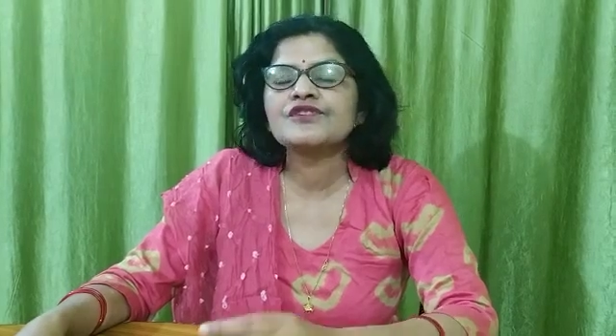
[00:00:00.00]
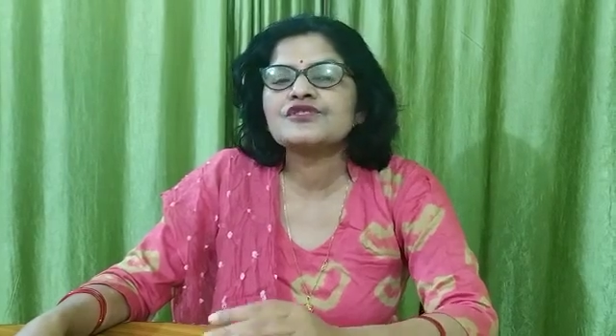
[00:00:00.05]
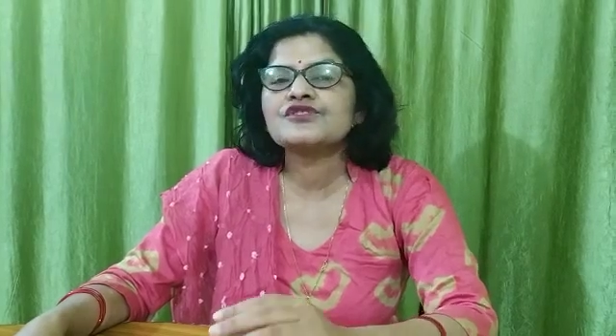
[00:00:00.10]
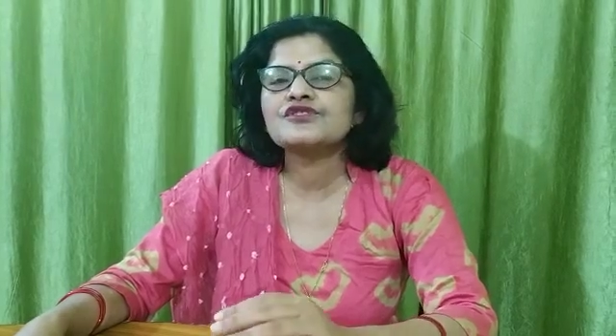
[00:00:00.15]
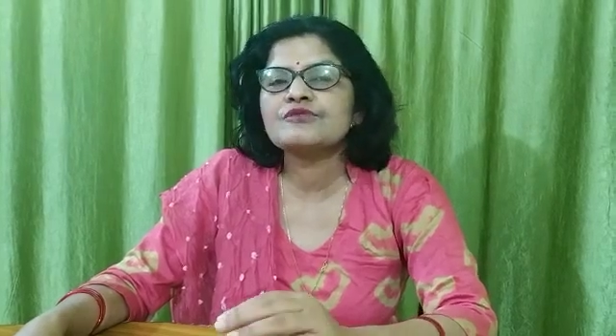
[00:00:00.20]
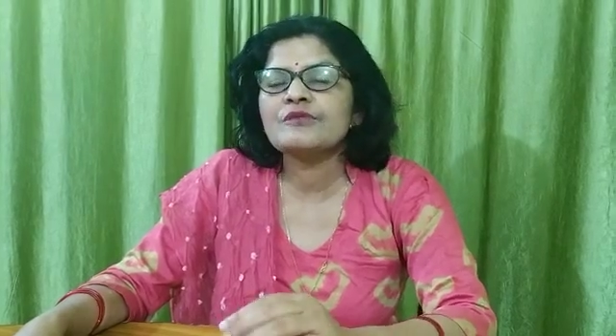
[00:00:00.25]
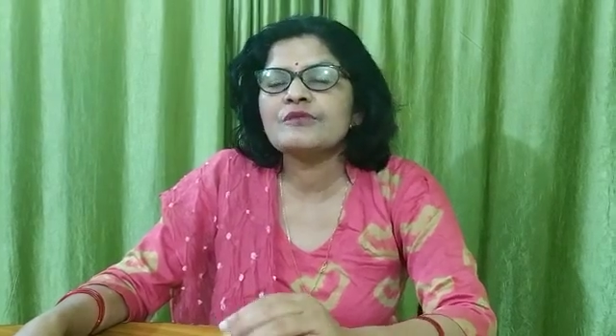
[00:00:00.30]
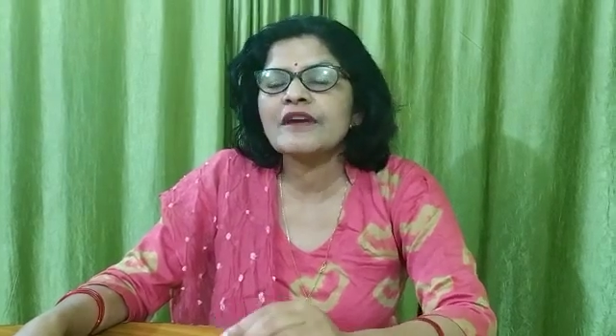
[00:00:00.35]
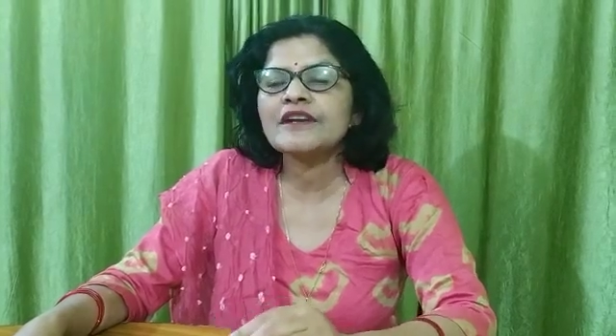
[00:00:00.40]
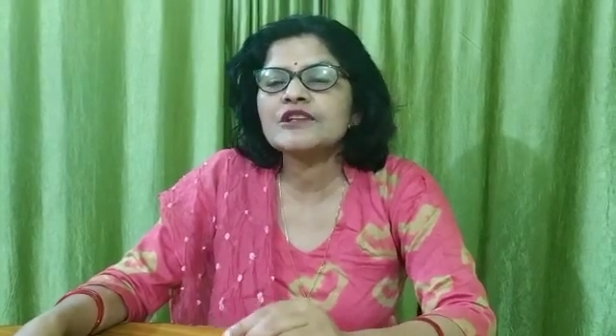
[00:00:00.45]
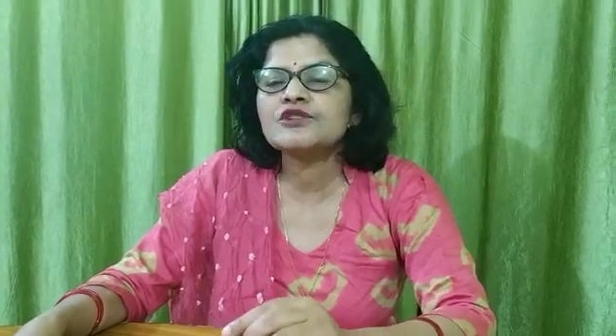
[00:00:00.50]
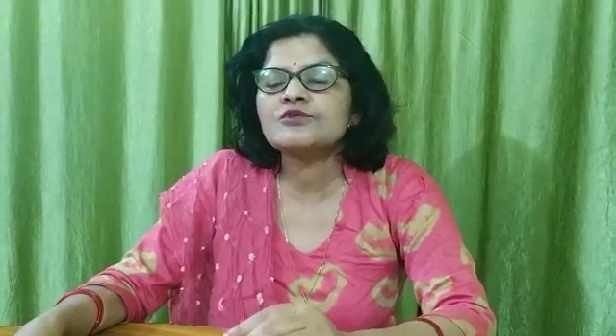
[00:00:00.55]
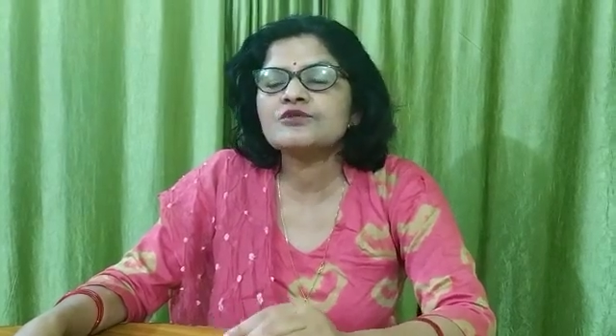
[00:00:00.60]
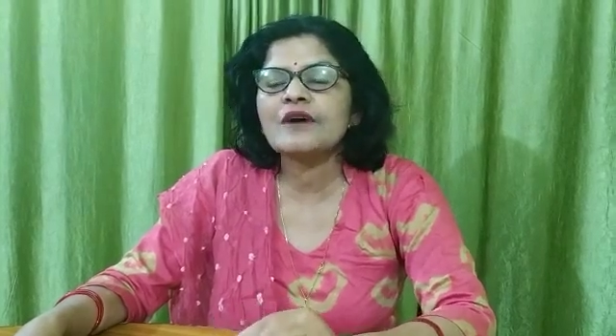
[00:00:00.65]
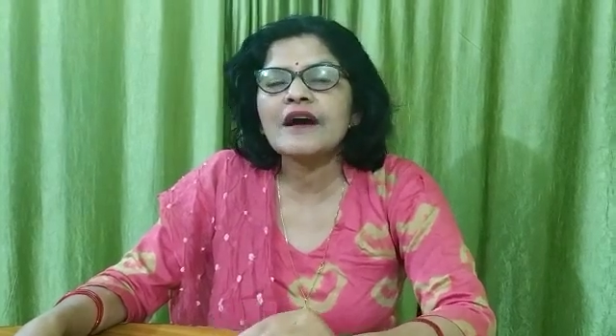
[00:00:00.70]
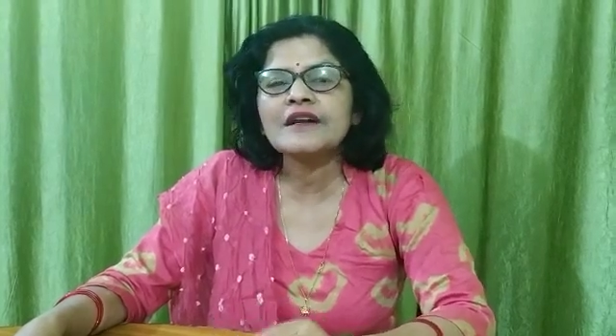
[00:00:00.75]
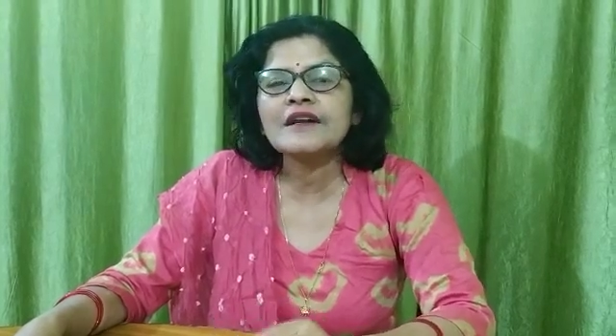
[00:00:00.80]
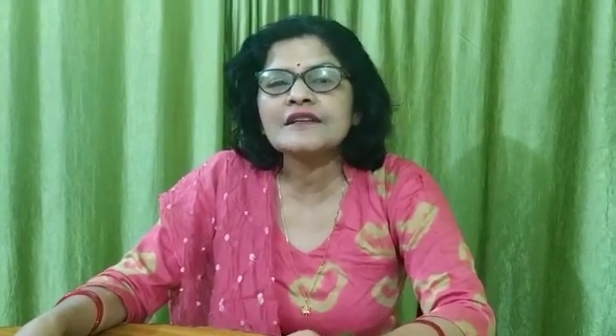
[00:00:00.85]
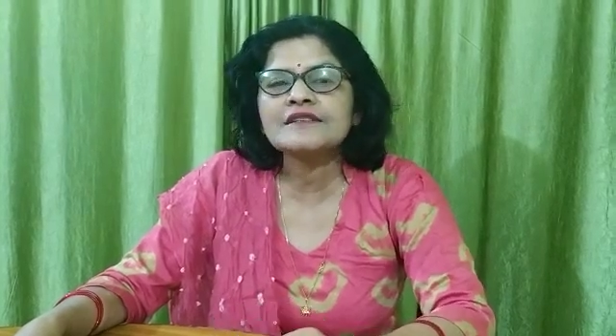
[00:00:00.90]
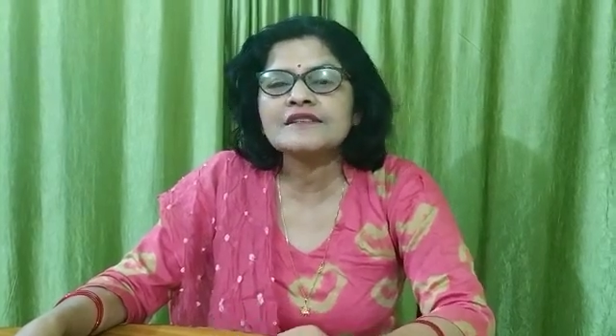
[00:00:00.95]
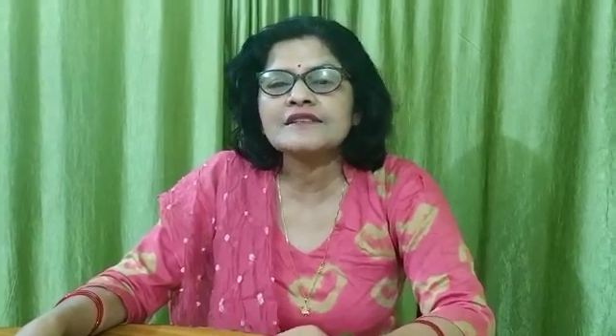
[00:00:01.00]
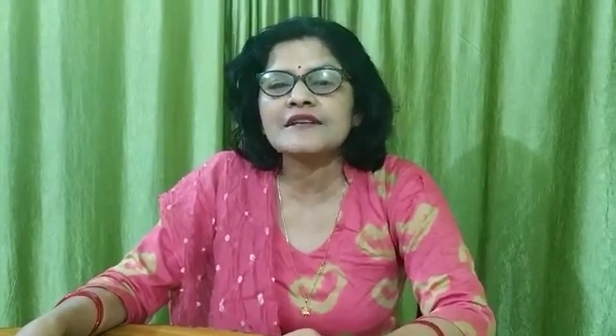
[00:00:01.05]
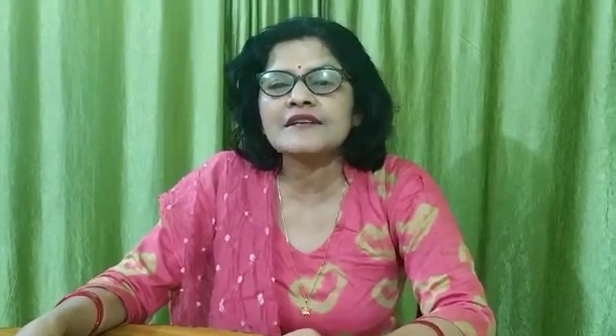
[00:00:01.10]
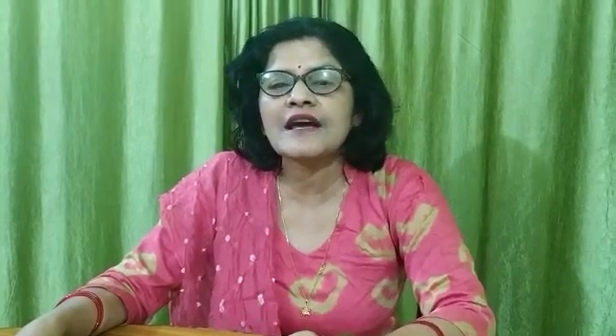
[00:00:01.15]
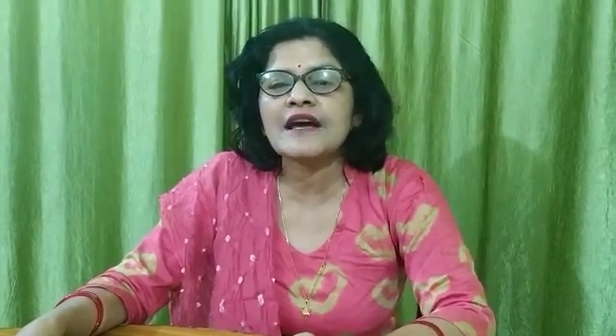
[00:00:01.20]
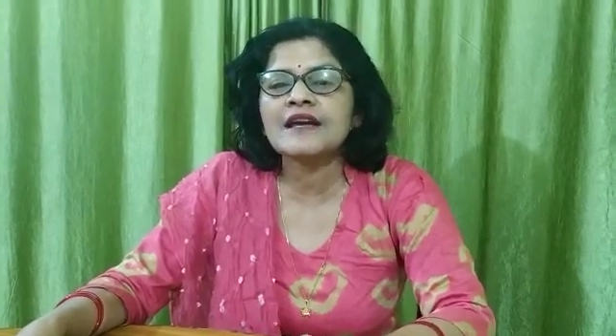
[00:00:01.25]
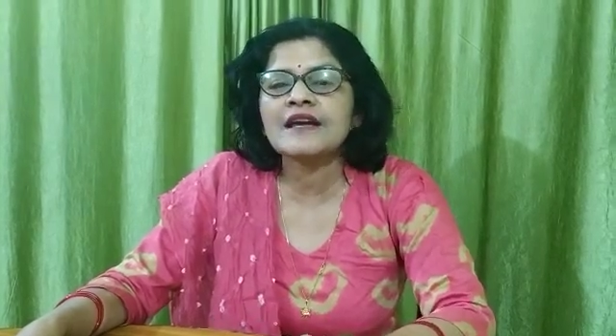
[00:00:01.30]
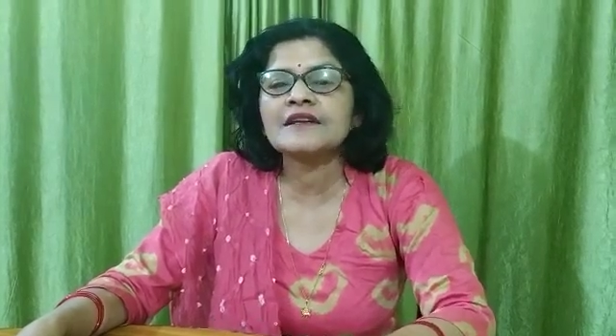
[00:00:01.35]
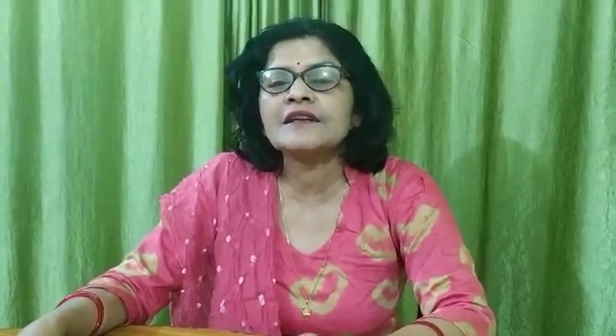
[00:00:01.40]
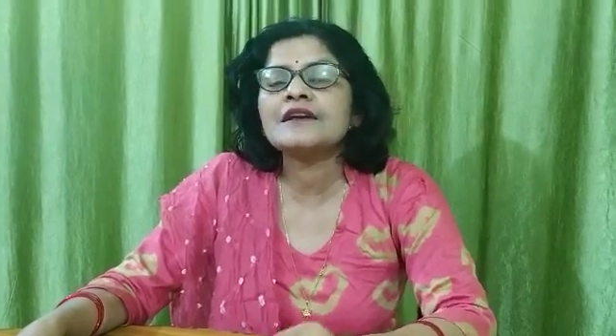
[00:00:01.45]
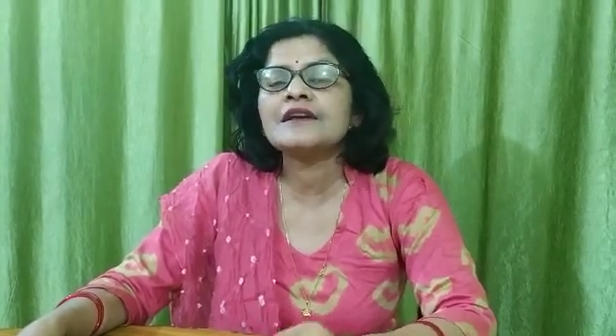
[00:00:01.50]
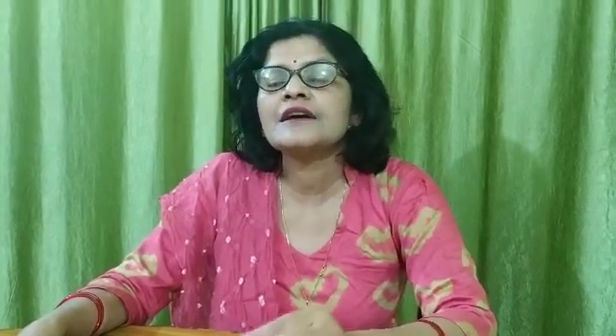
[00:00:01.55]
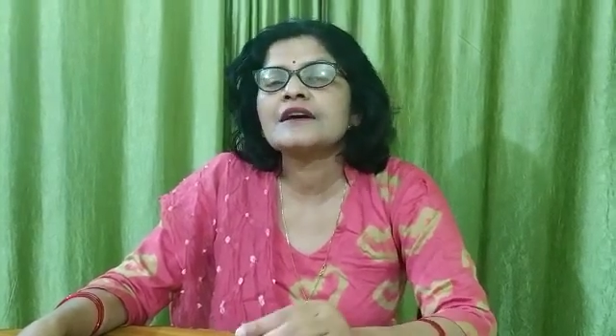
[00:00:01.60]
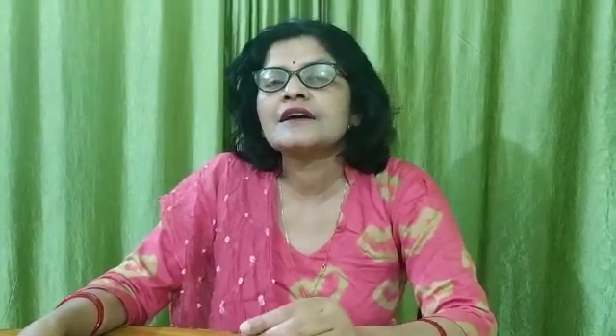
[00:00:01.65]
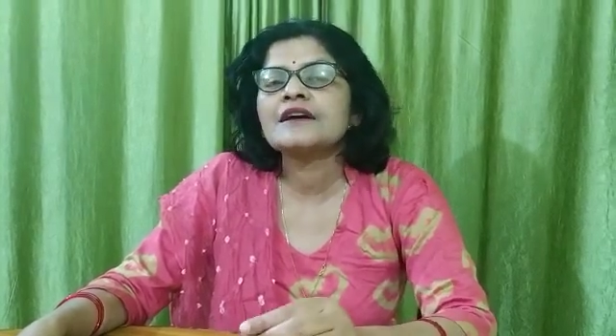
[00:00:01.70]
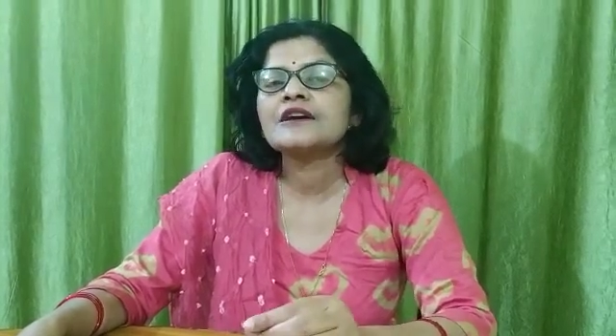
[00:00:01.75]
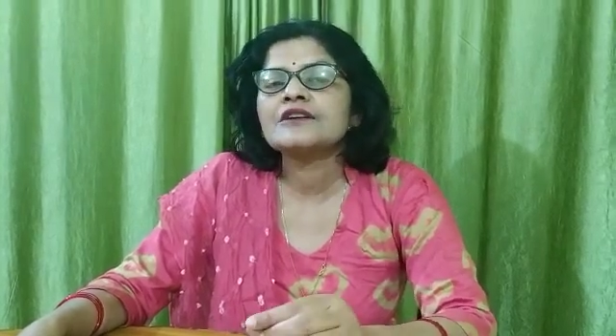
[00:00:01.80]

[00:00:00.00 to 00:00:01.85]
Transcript: to make you understand